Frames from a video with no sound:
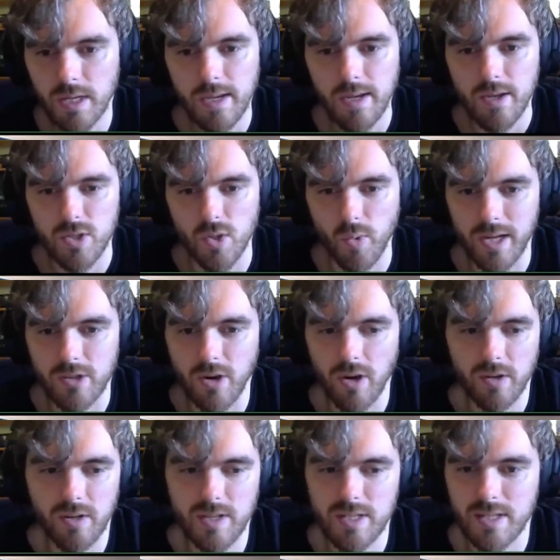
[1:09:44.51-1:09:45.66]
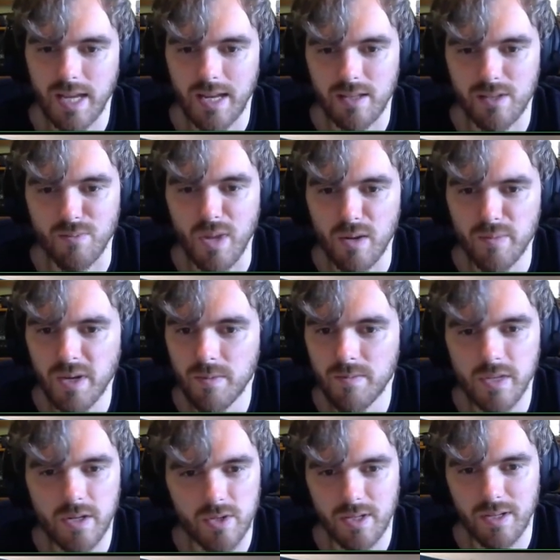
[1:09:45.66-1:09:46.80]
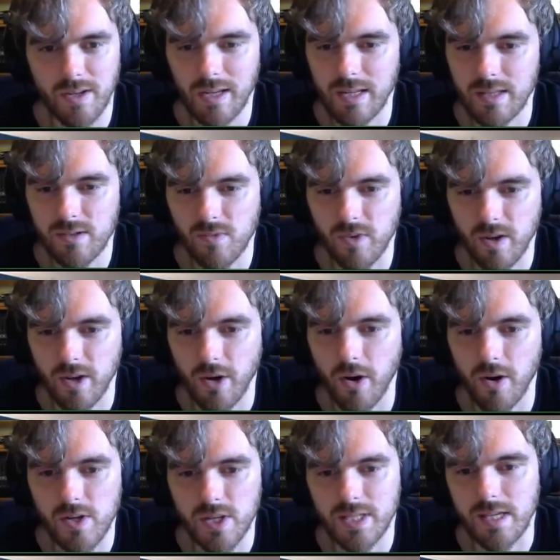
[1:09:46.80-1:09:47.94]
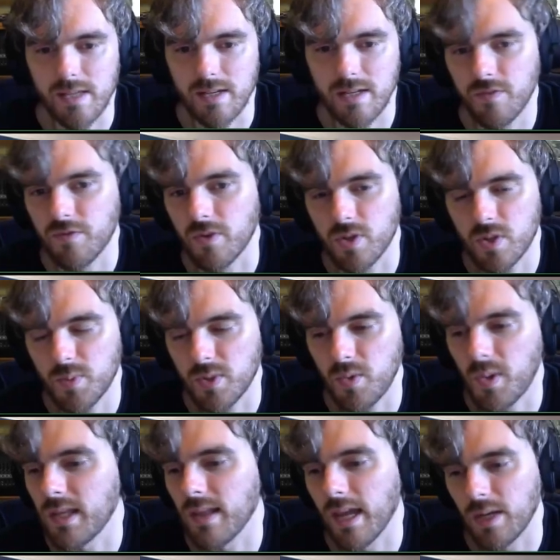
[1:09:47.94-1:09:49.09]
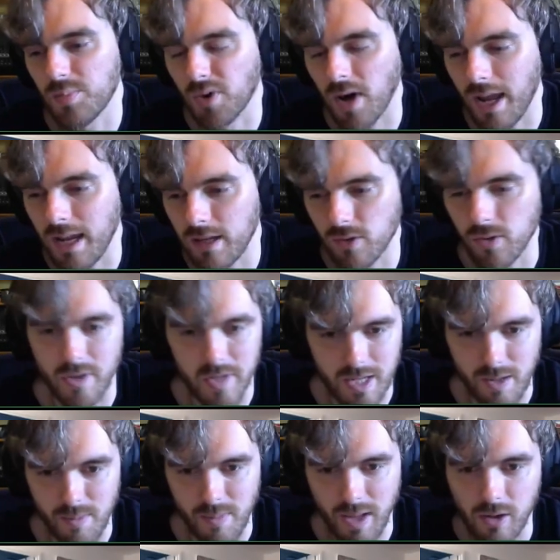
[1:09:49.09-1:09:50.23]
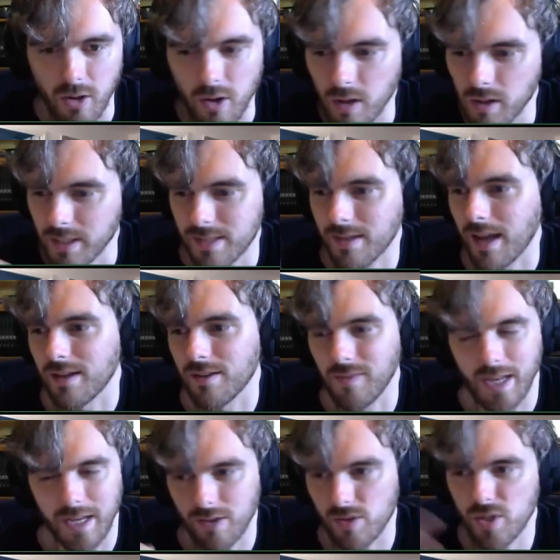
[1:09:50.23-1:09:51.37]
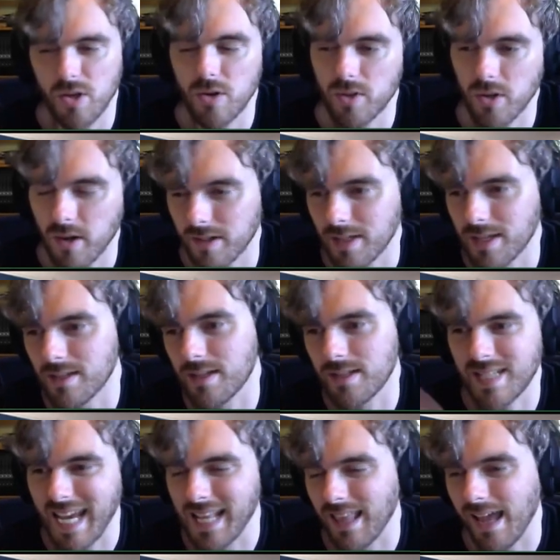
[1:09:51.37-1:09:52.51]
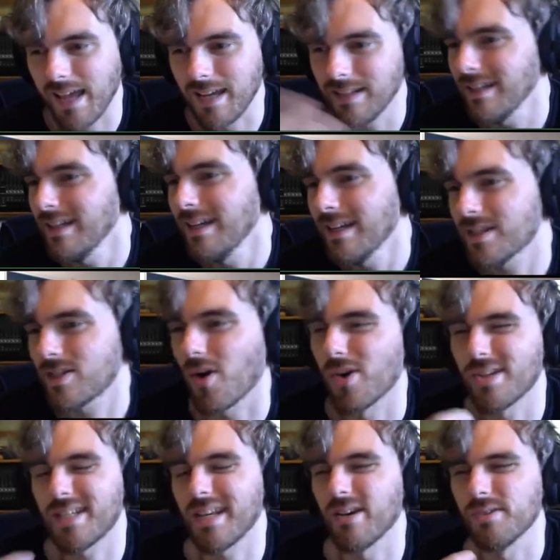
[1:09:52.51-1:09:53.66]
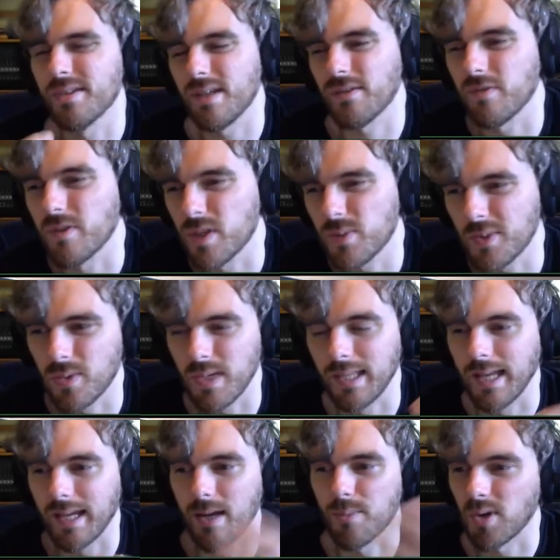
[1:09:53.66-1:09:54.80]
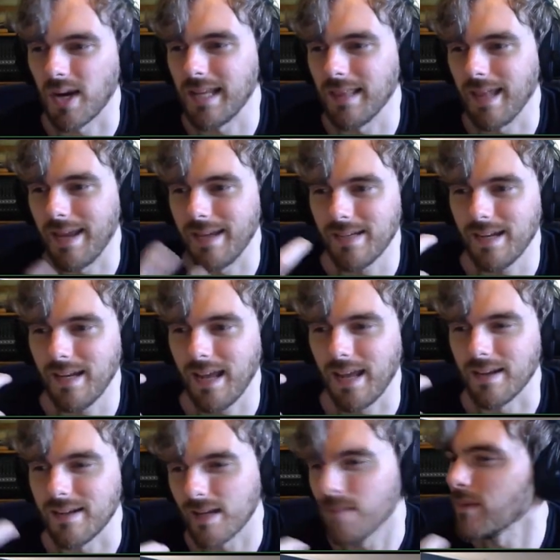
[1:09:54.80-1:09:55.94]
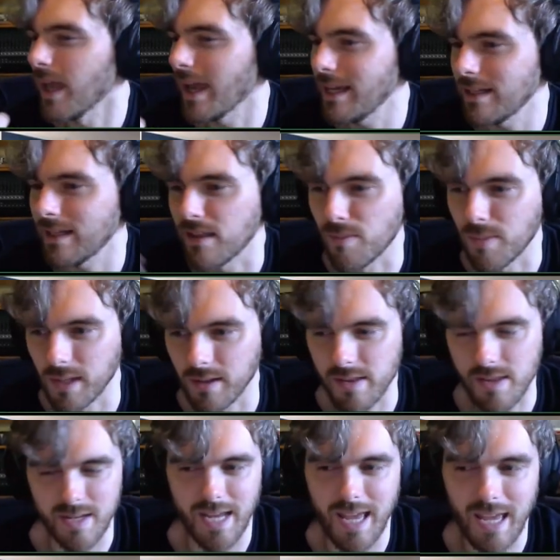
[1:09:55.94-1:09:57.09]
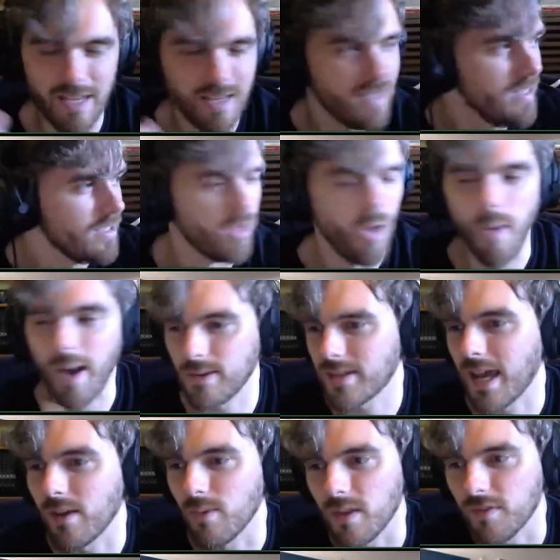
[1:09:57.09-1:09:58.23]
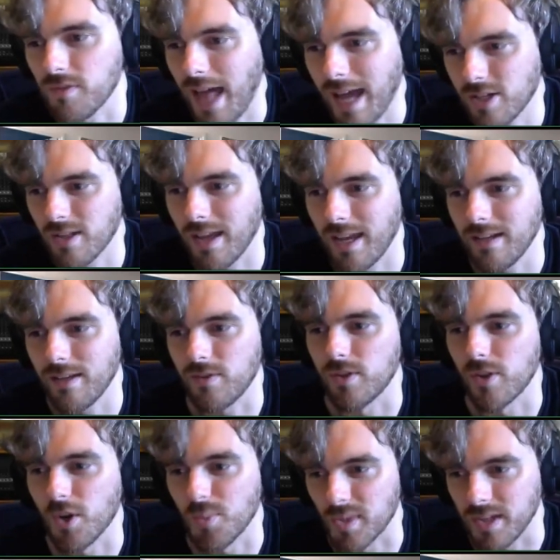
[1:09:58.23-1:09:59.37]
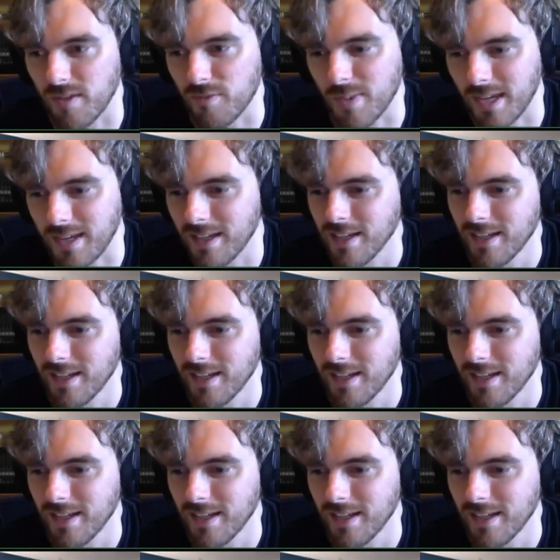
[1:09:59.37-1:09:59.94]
So when darkness is at its minimum, it's very hard to see the difference between like bright or dim at all. It's kind of like there's no darkness, it's daylight. It's hard to tell the difference between like a bright light and a dim light in the middle of the day. Go outside with a flashlight if you don't believe me.